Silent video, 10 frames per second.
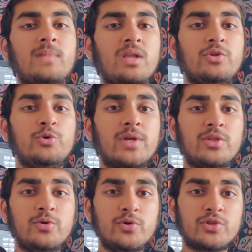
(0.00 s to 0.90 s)
you can
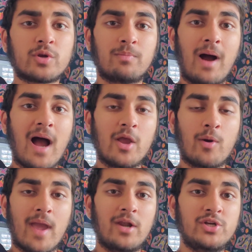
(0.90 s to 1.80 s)
use your
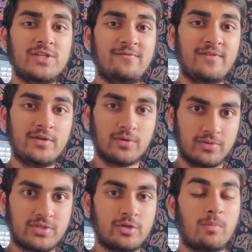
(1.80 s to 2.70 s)
bioenergy
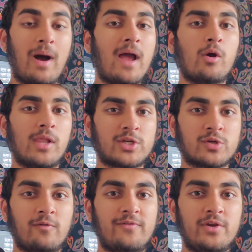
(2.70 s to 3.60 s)
field, your
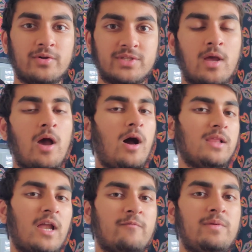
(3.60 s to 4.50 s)
bioelectrical field. A
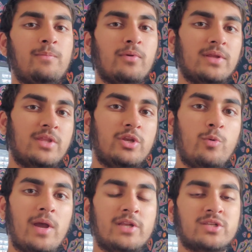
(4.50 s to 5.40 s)
lot of people in the
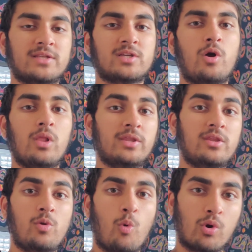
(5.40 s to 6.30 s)
new age like to call it
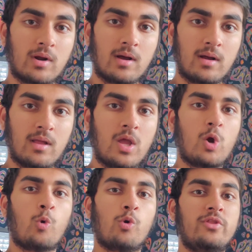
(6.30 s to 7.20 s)
the aura
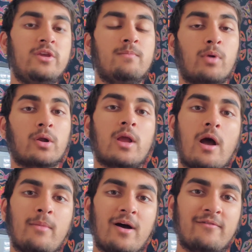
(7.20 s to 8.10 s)
or the
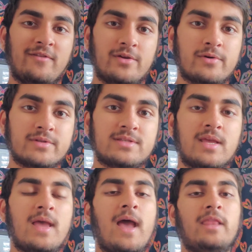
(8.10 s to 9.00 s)
Merkaba field.
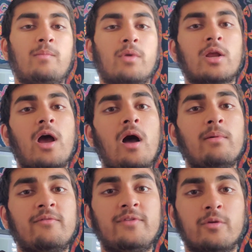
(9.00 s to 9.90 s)
And the
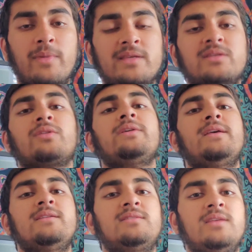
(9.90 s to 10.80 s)
Merkaba field
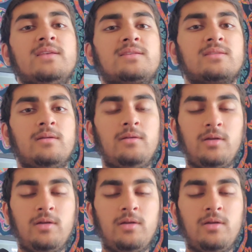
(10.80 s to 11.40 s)
basically is this